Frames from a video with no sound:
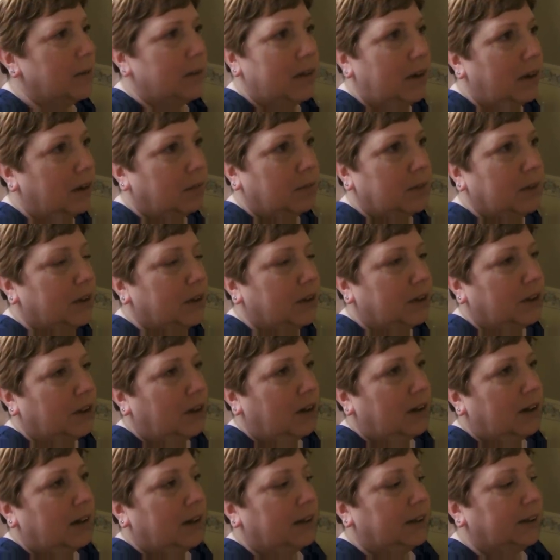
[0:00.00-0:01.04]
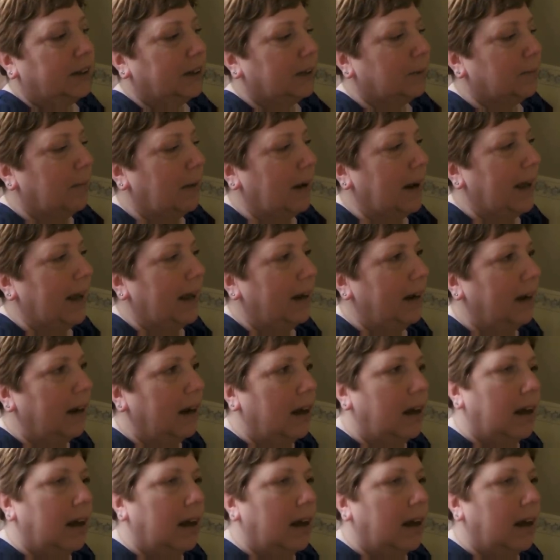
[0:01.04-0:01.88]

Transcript: not with the chocolate, just plain.